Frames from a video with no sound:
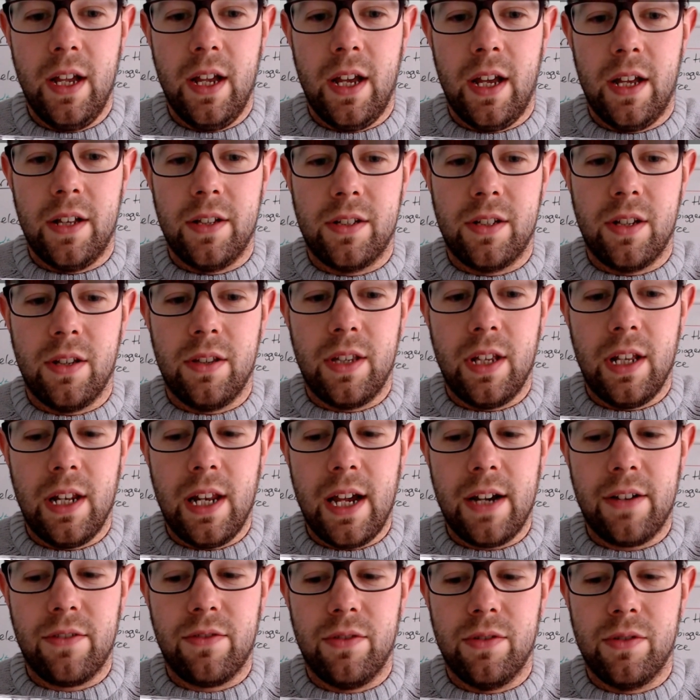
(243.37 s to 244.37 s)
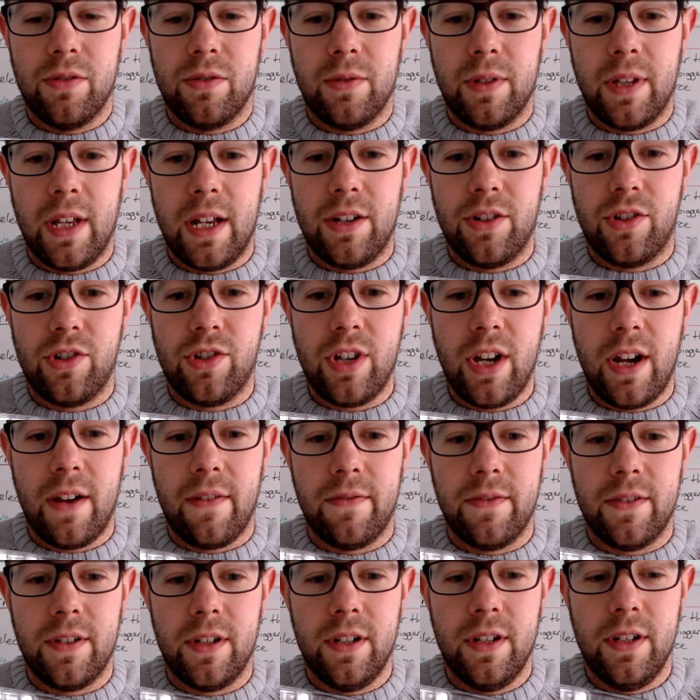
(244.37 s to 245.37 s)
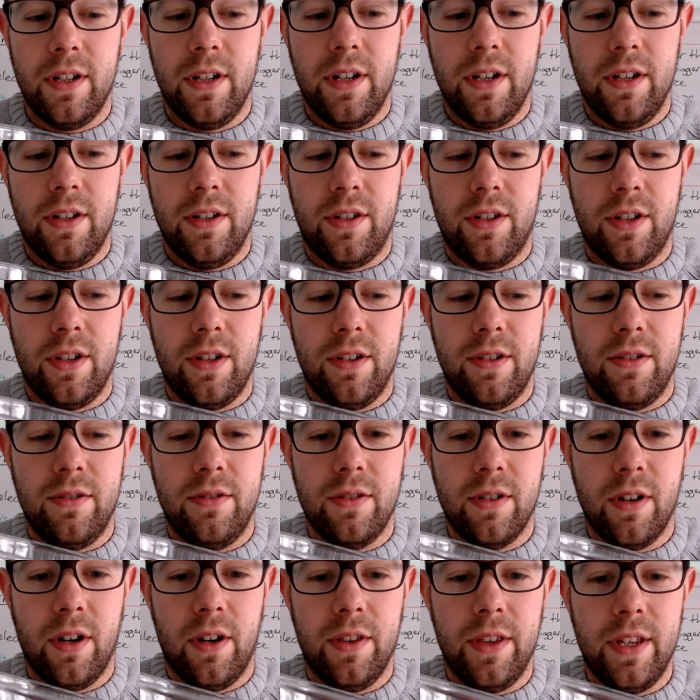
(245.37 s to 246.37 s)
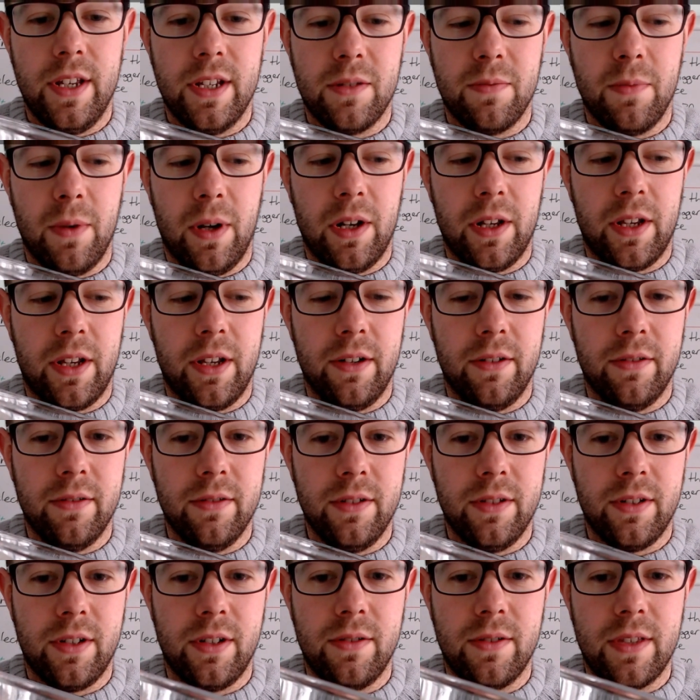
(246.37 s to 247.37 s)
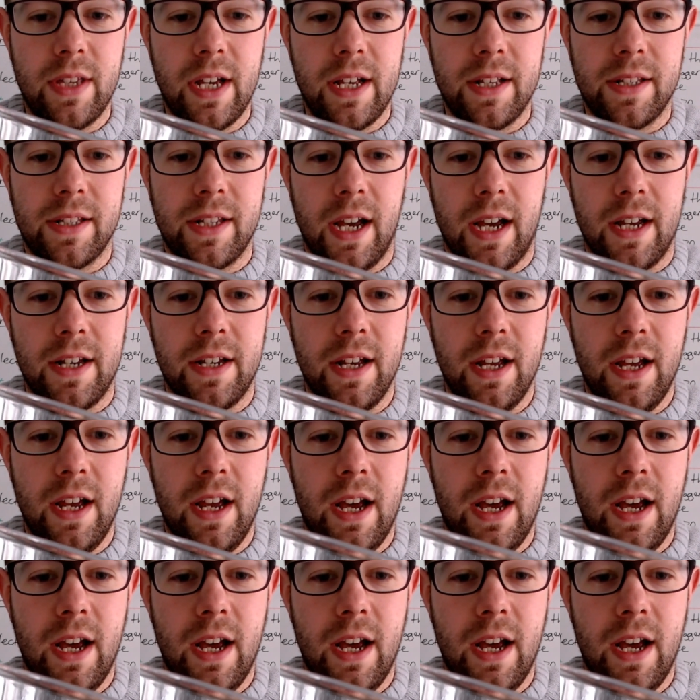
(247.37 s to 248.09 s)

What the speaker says: And so the electrons will then shift to, on this molecule, to that side.